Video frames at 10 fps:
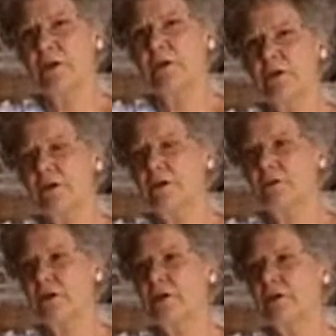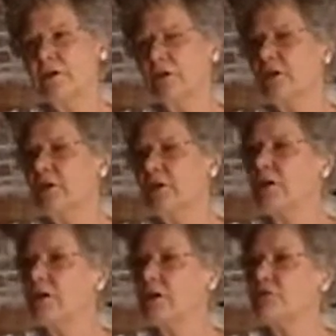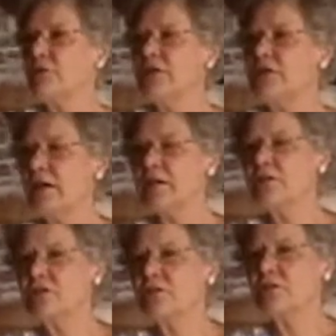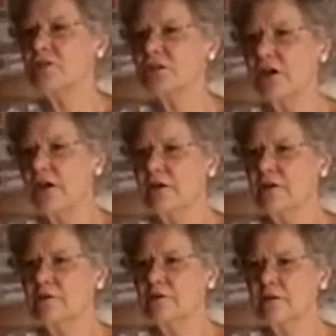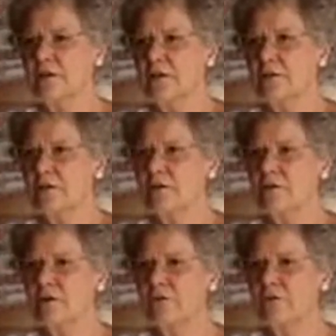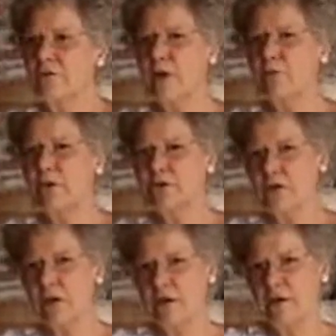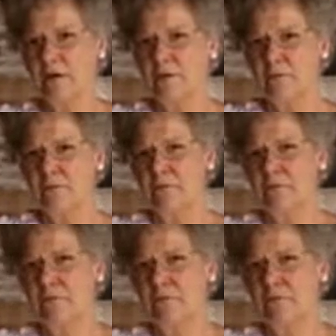if we tested a child the way we taught him,